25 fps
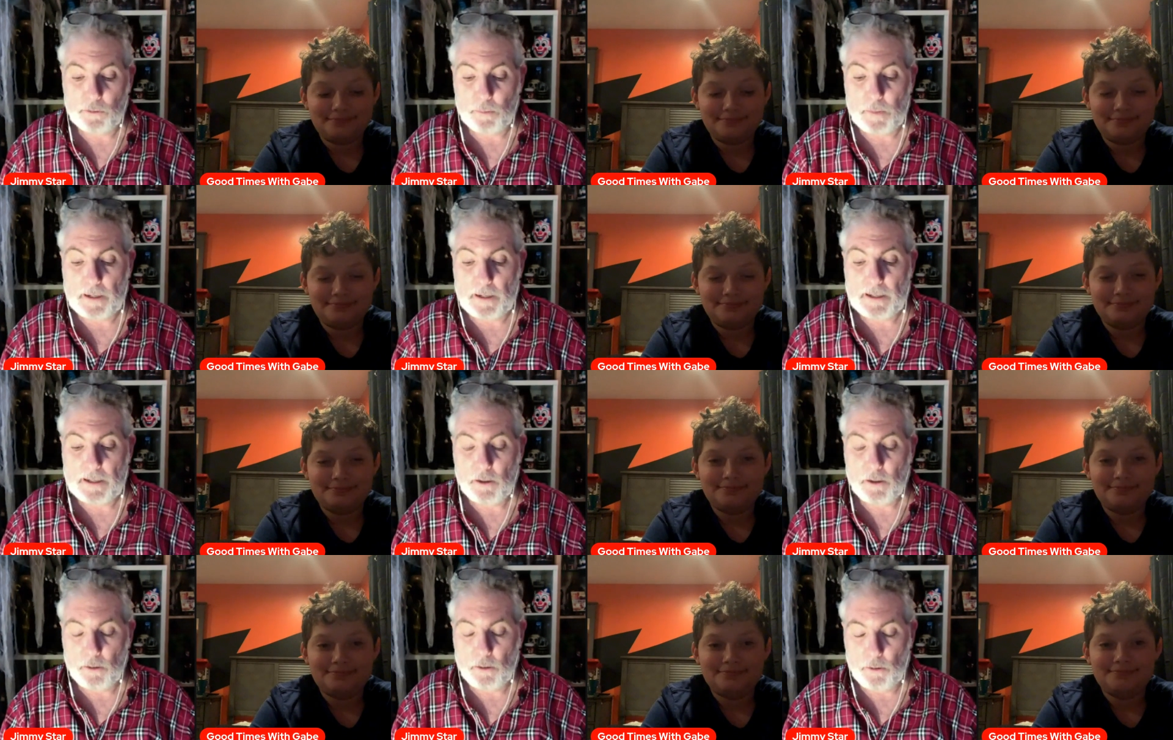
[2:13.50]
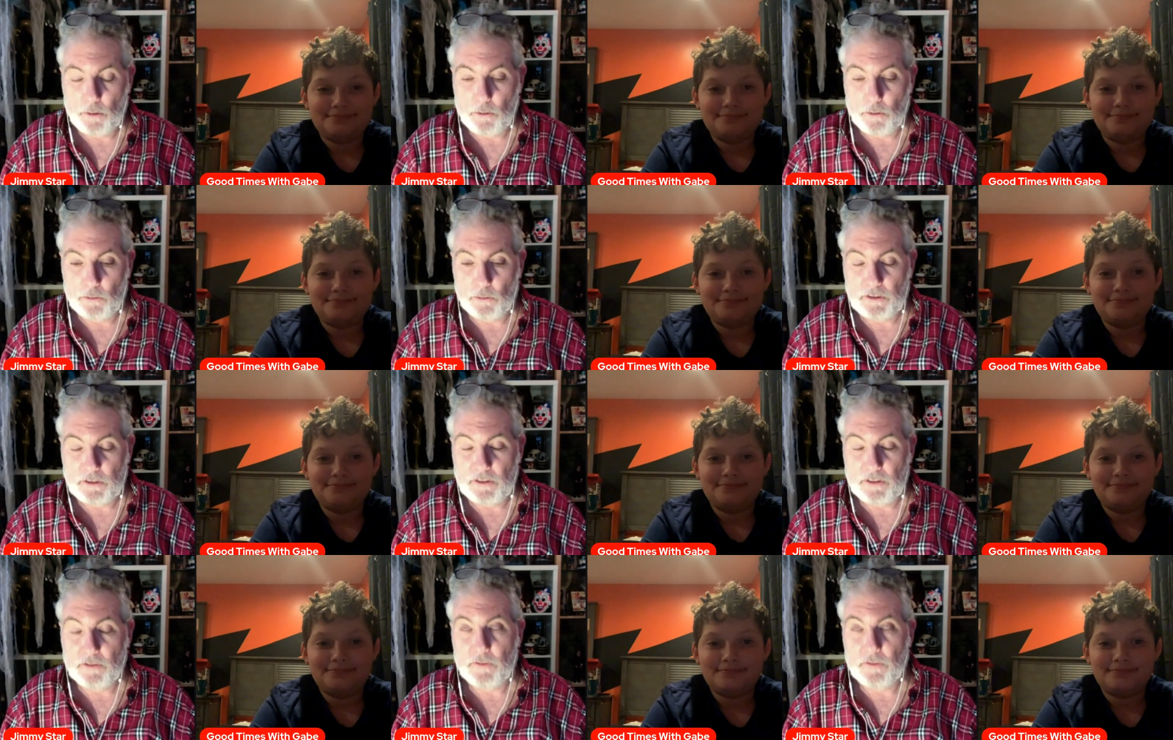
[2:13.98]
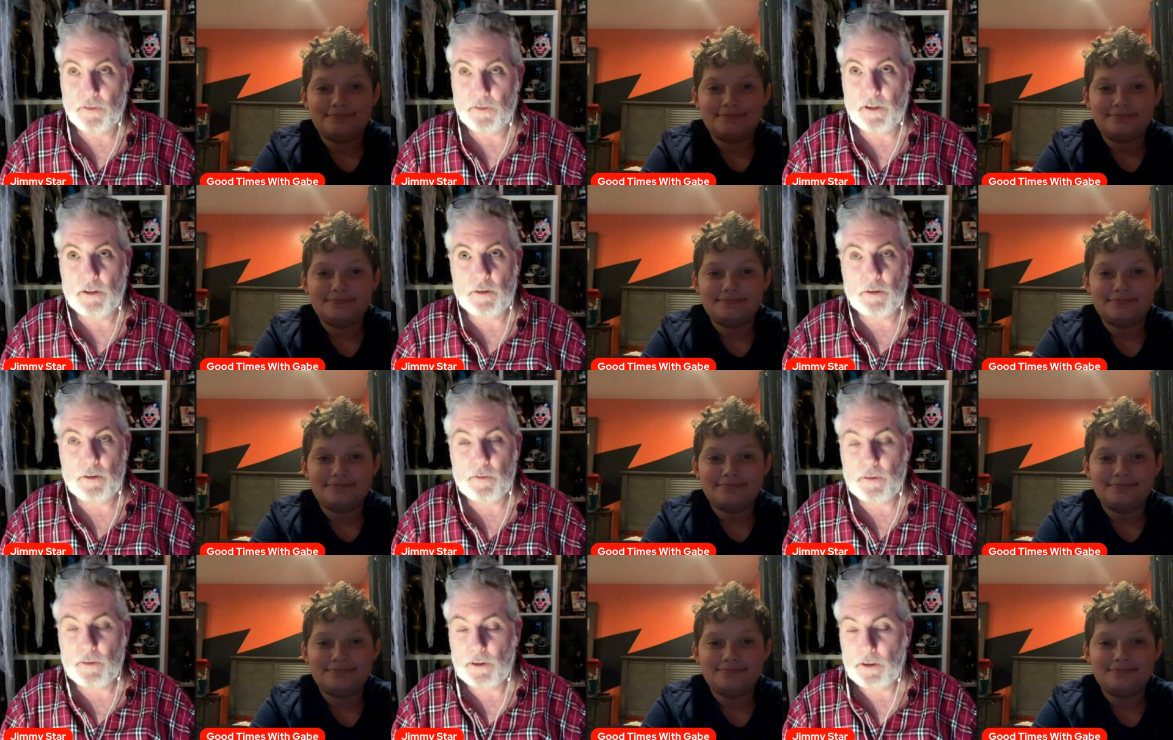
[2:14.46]
Speaker 1: my co-host. He's very,
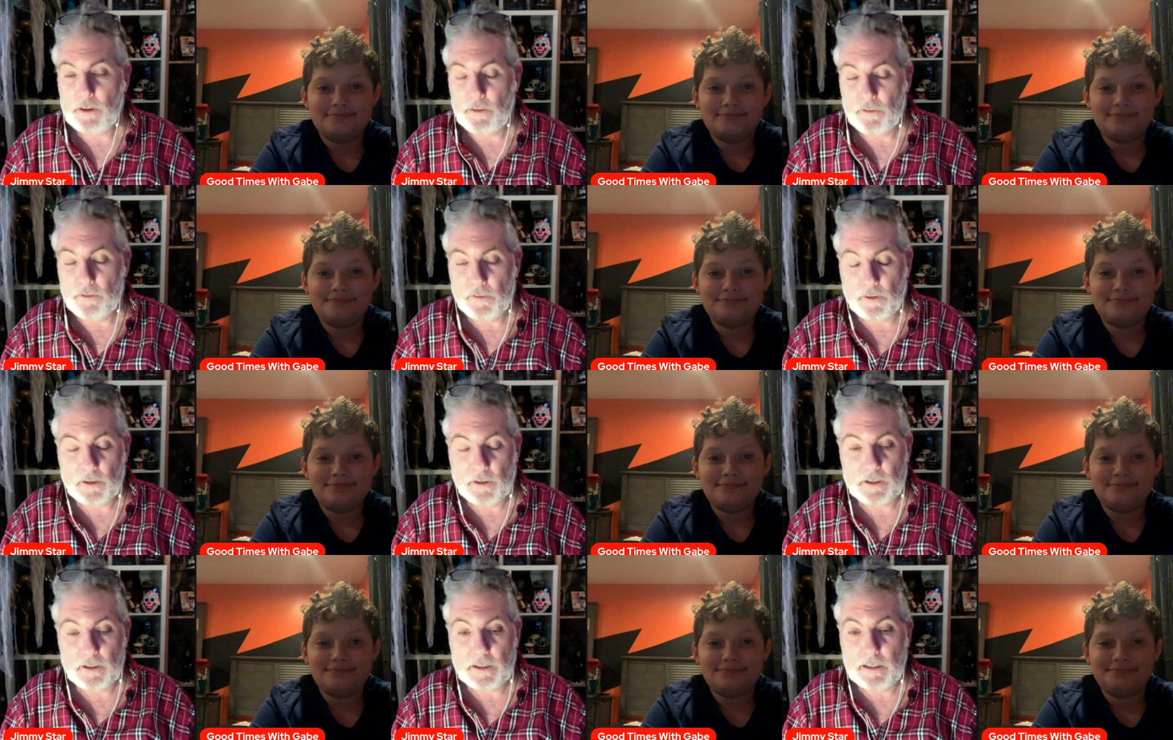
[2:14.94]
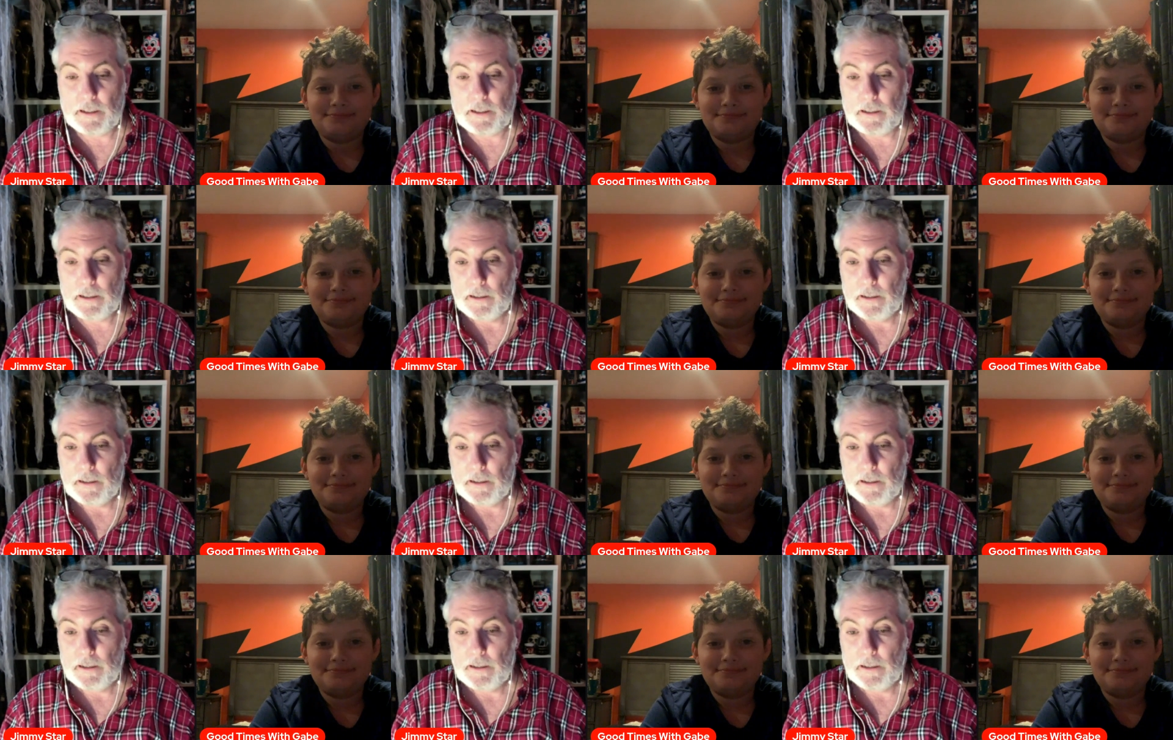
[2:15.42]
very funny.